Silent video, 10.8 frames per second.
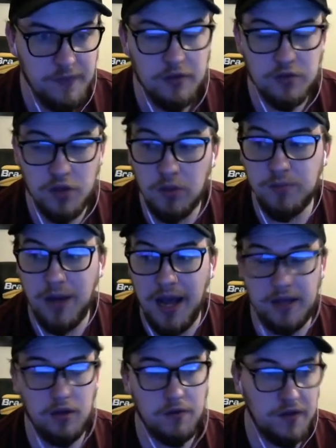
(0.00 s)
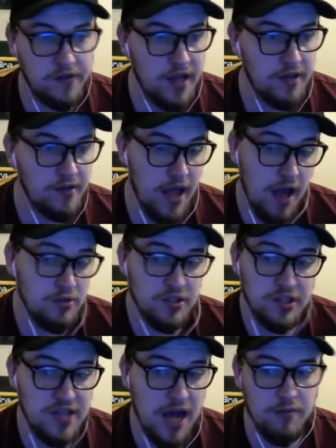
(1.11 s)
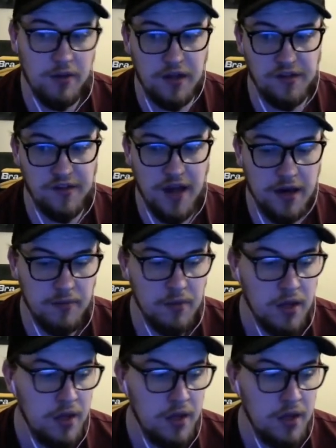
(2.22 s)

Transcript: Thomas Partey looked fantastic. I was excited when they signed him.